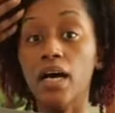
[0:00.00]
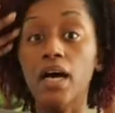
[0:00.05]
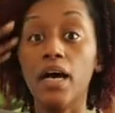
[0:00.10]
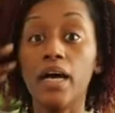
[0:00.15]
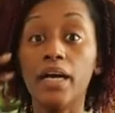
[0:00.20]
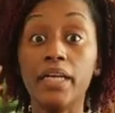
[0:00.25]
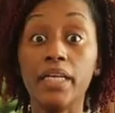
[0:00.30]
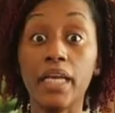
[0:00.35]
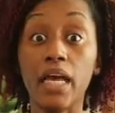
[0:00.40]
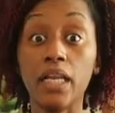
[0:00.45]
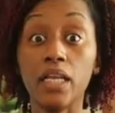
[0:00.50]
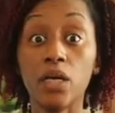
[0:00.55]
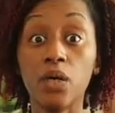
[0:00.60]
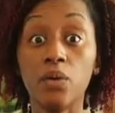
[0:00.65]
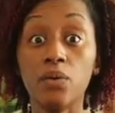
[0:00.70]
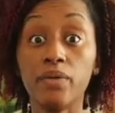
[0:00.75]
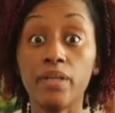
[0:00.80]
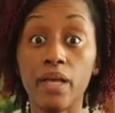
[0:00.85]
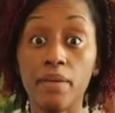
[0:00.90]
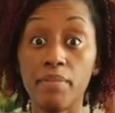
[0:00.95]
a
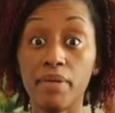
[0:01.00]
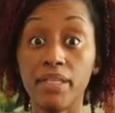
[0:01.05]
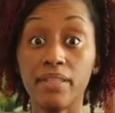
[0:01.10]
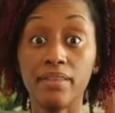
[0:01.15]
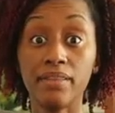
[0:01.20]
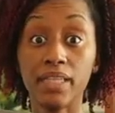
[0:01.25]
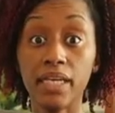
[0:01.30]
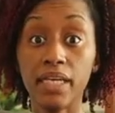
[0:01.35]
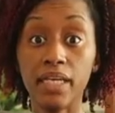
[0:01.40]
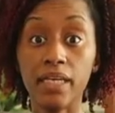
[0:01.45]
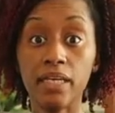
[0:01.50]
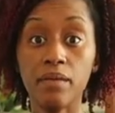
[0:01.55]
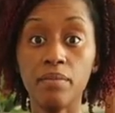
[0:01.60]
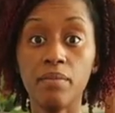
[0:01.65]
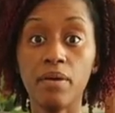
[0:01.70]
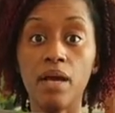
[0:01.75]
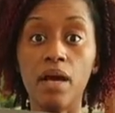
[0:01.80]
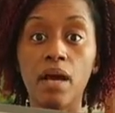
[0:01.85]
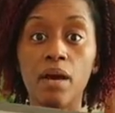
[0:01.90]
yellow lemon theme.